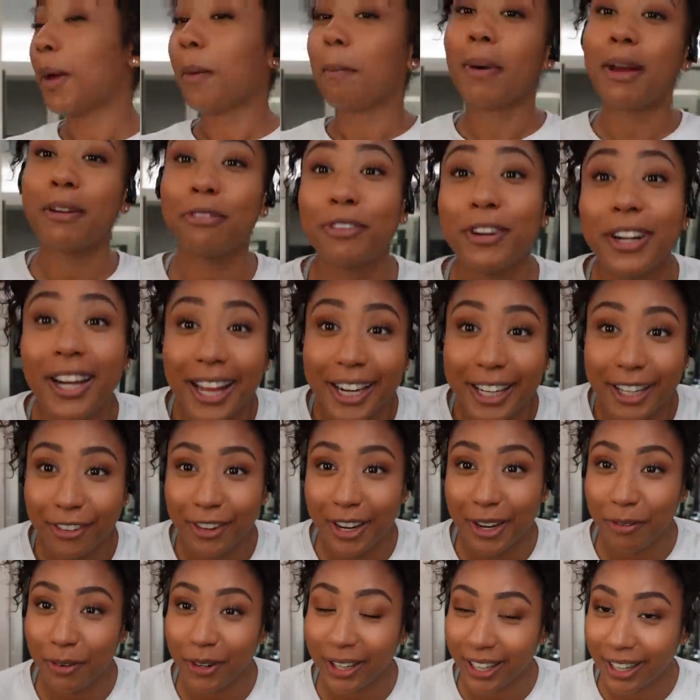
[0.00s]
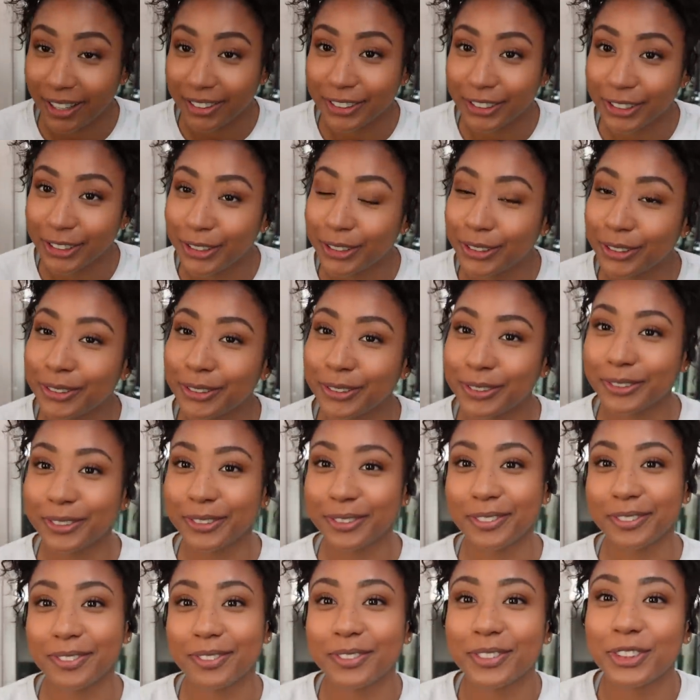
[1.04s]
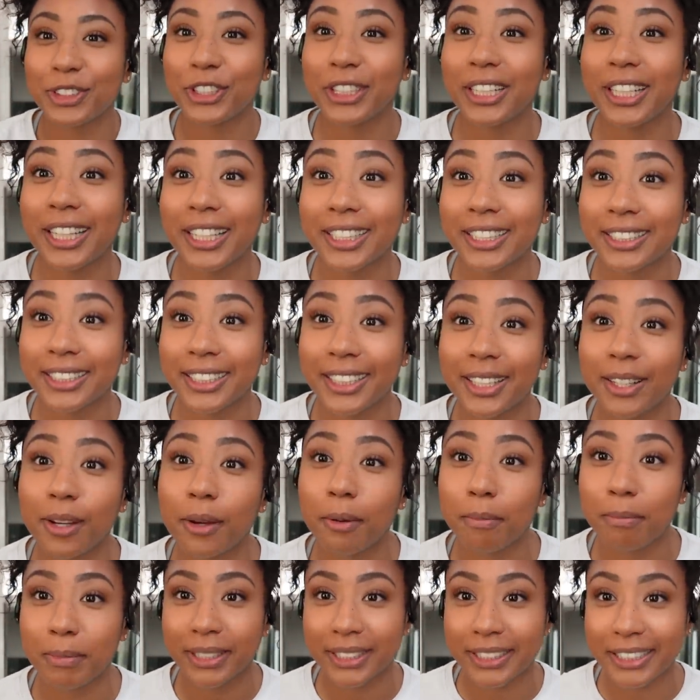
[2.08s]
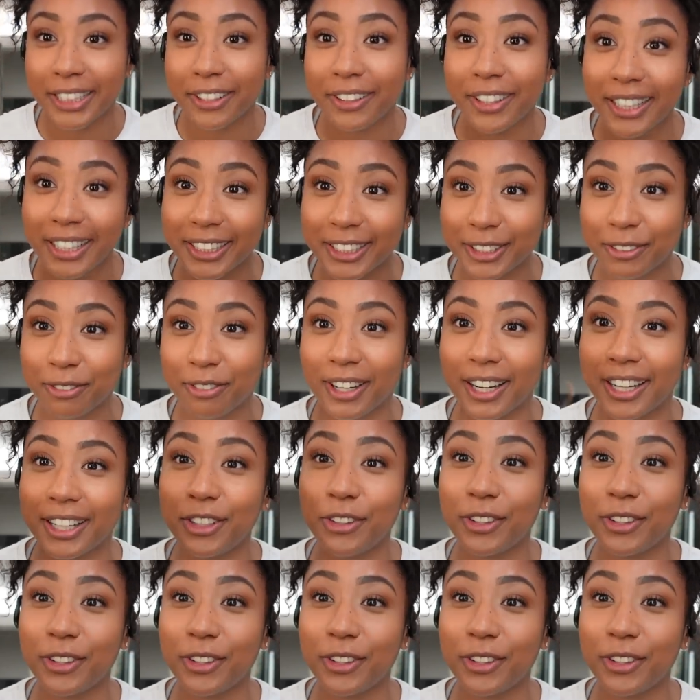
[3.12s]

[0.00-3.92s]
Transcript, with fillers: My friend had a great workout too. She is the mysterious friend.